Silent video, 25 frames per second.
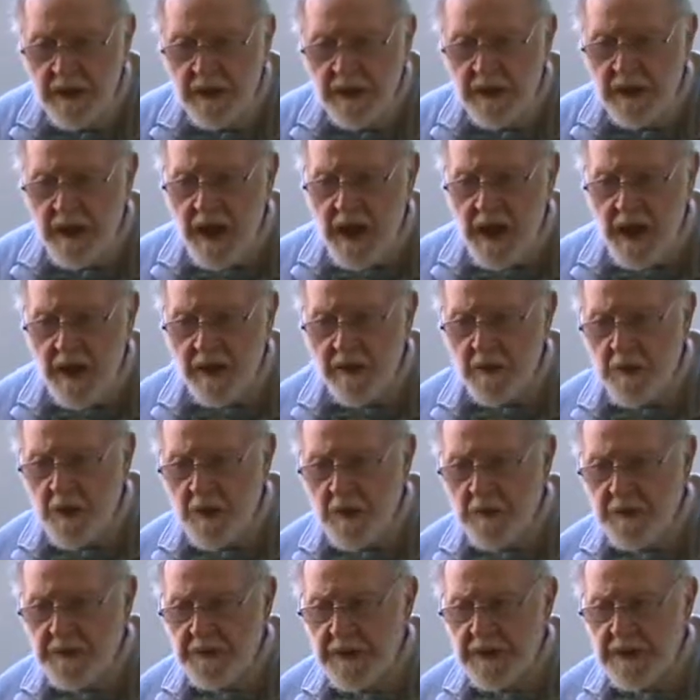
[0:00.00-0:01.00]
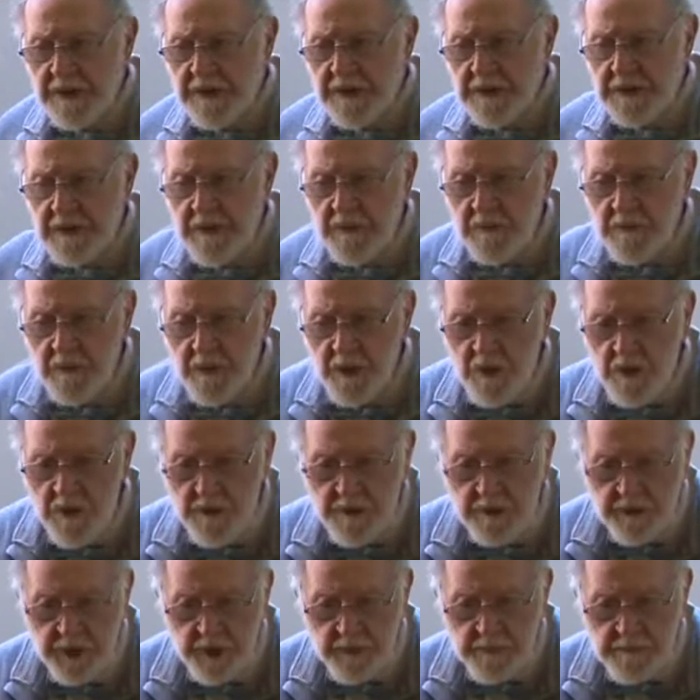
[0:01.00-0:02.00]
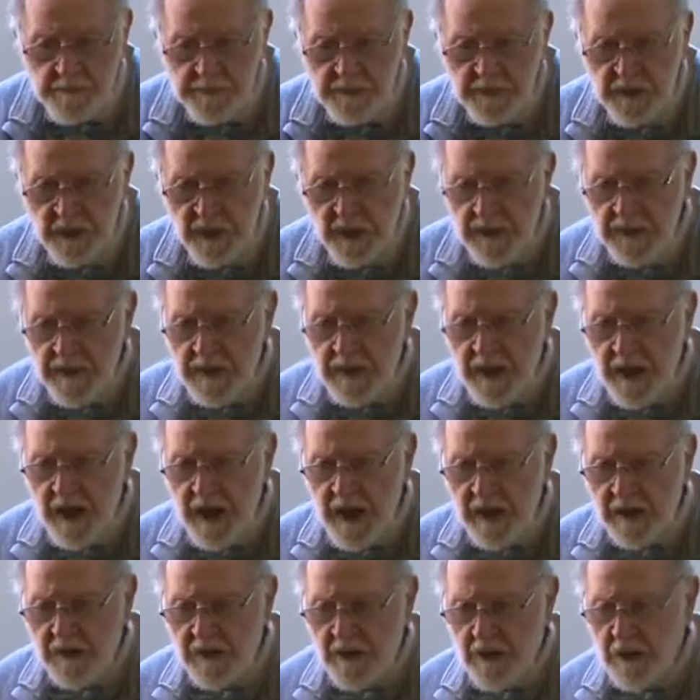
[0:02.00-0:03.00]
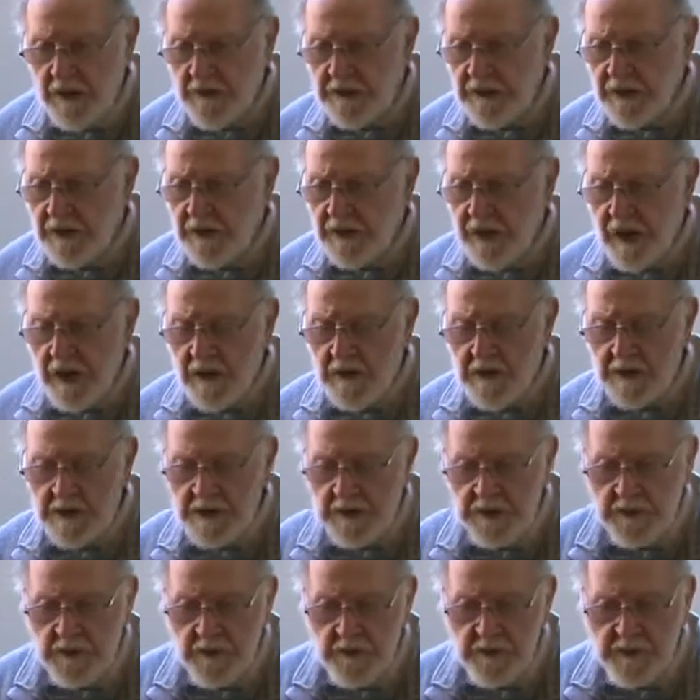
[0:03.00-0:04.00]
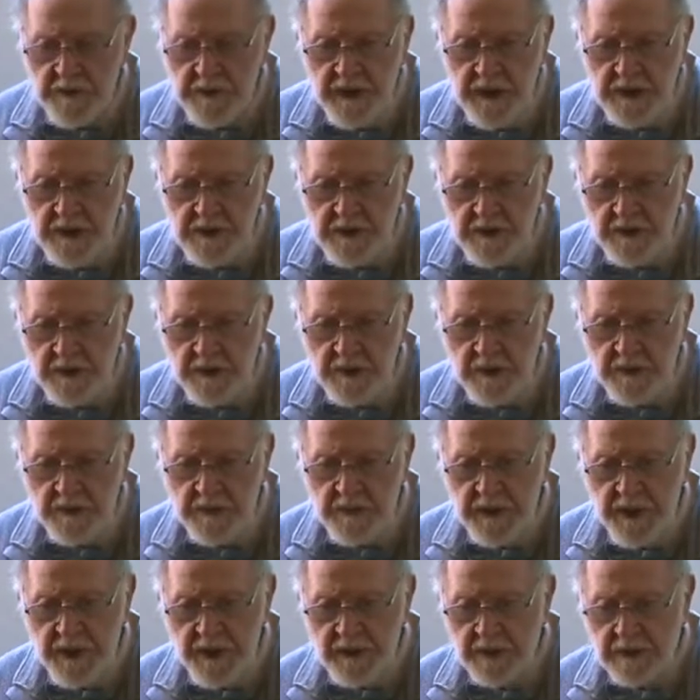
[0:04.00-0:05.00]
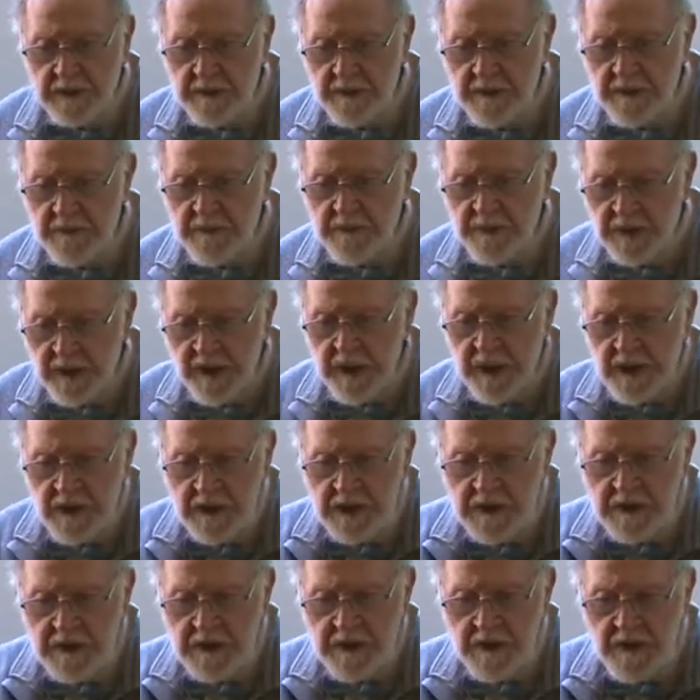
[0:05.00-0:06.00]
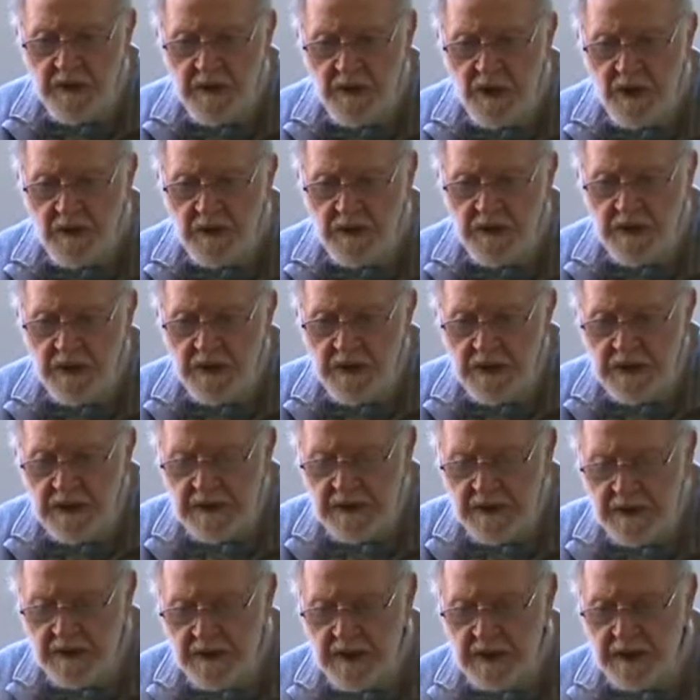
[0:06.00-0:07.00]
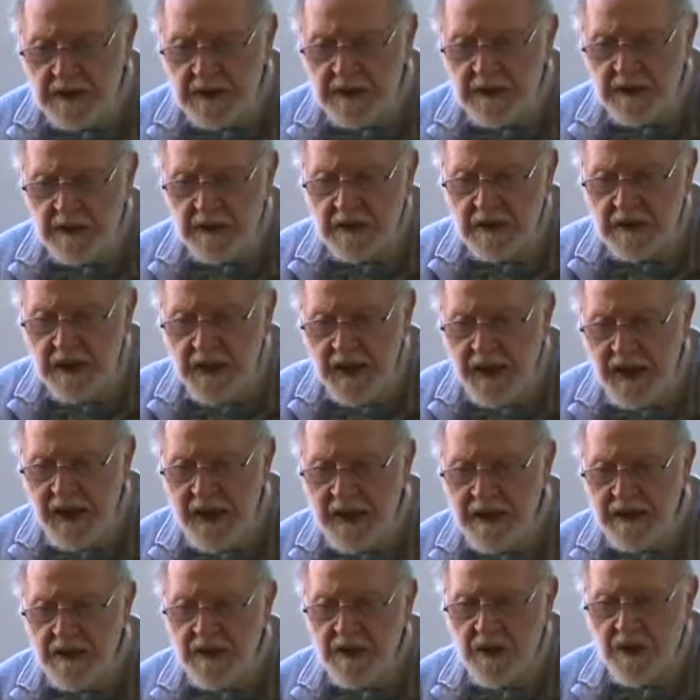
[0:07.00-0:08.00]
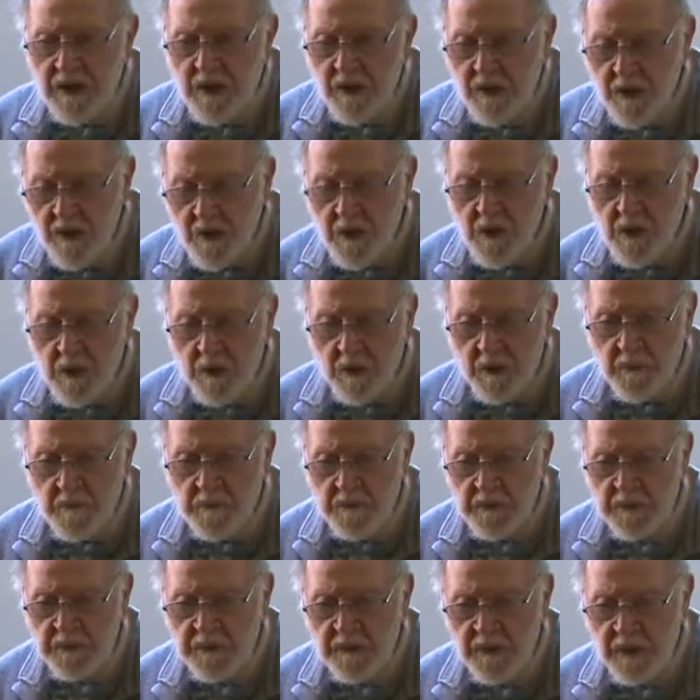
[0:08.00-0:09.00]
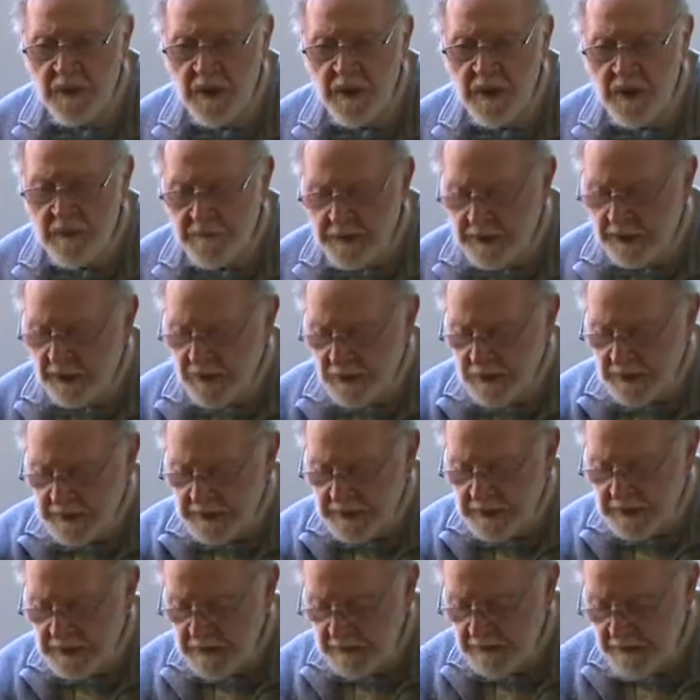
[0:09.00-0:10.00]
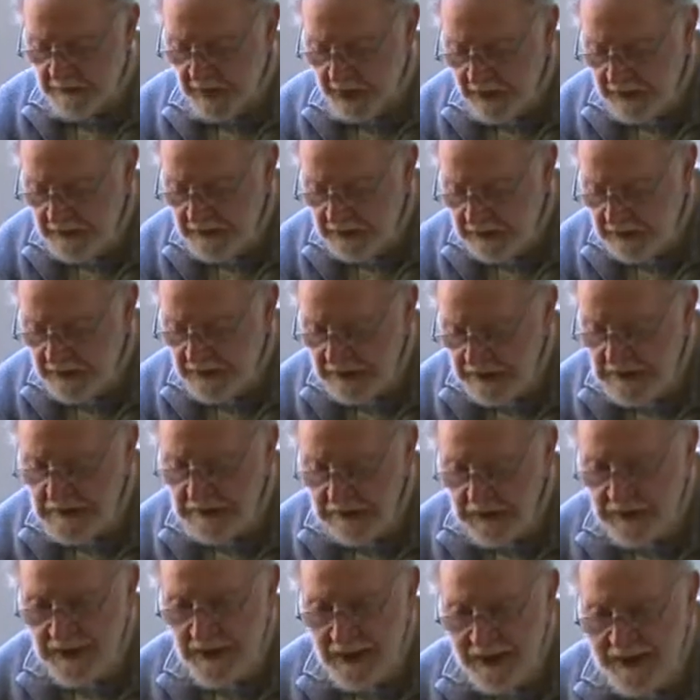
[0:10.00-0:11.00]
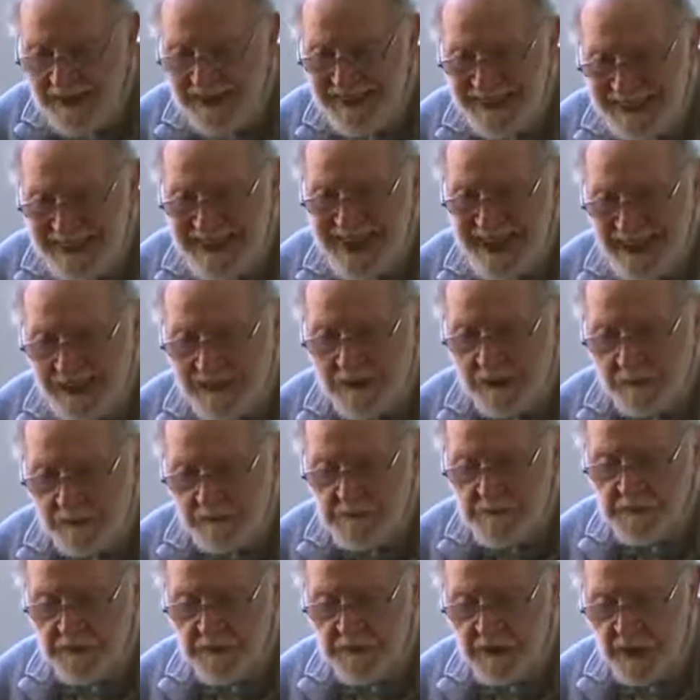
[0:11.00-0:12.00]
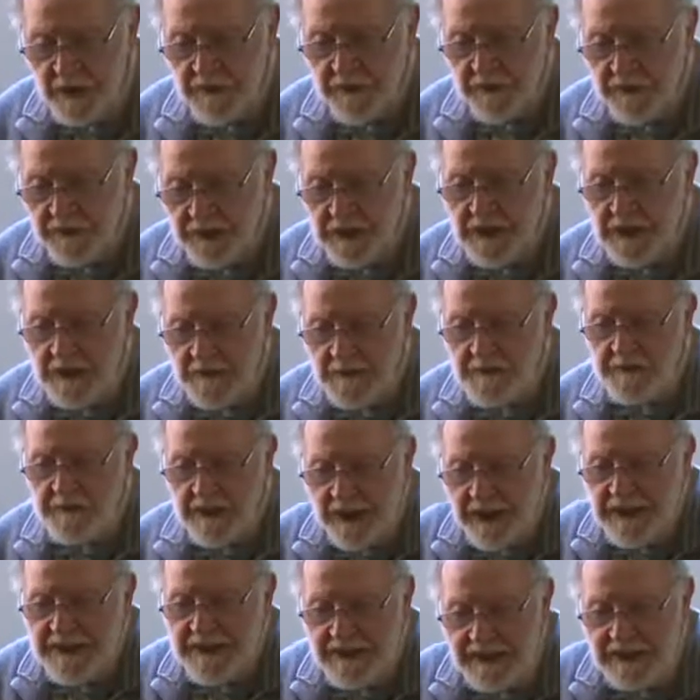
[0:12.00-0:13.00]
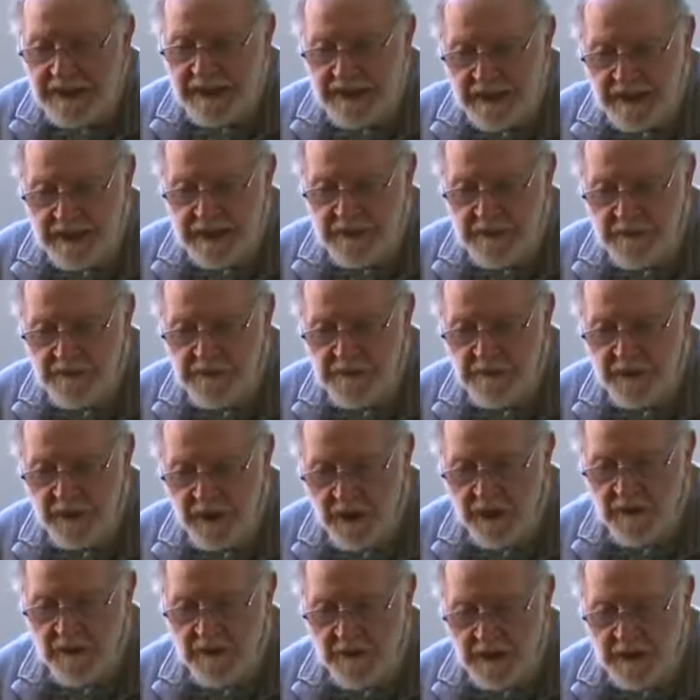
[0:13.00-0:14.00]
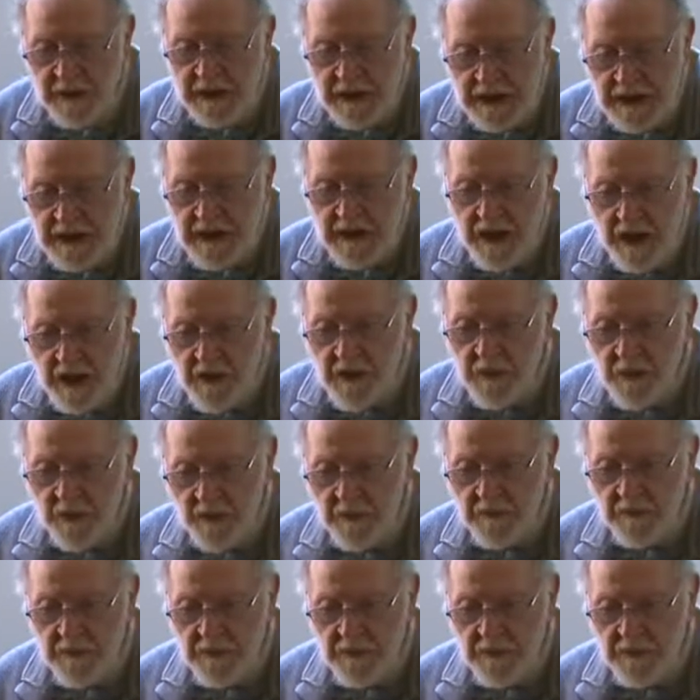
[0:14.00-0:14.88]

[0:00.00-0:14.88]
Yaakov is the mover. The Yaakov who goes from place to place. He is not settled at all, because his mind is right down, very basic, very low,